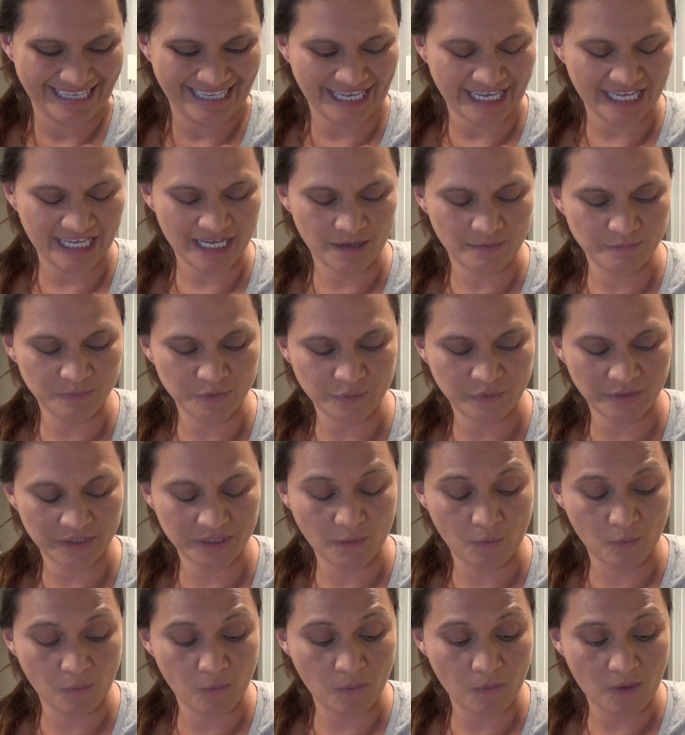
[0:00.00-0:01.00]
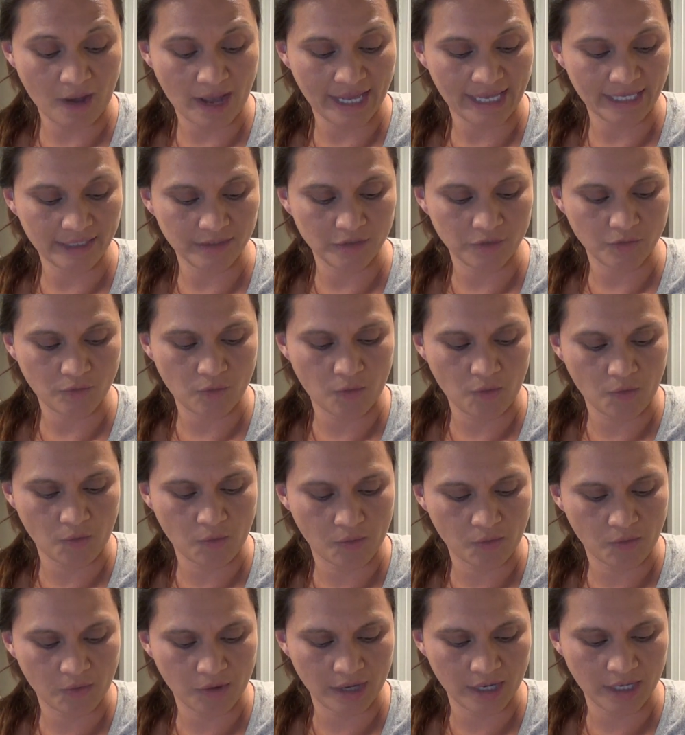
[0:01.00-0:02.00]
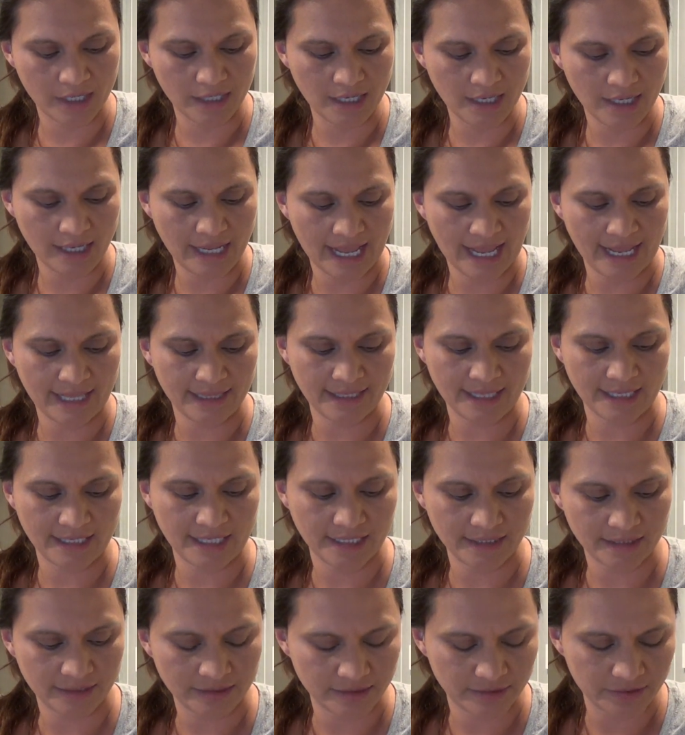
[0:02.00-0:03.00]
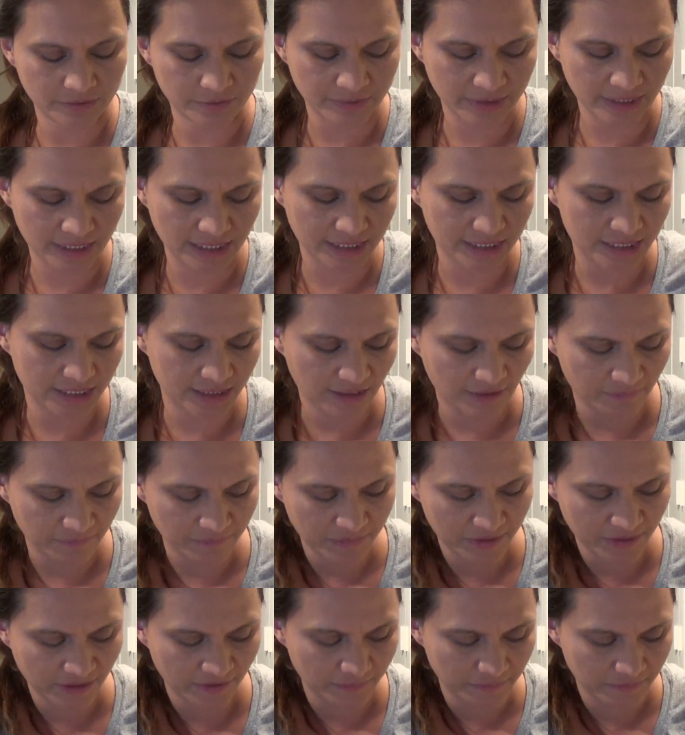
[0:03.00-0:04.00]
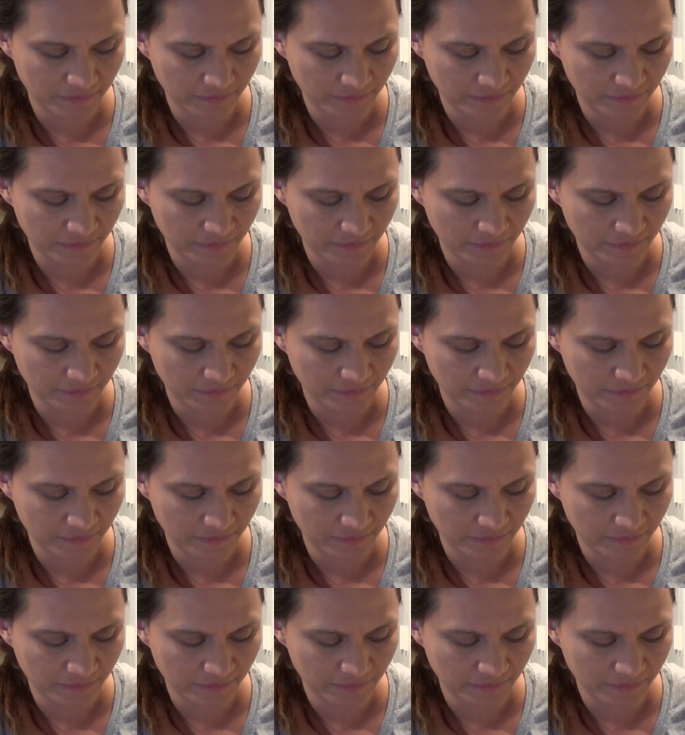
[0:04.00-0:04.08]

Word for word: It comes with a white cord, and then it's really stuffed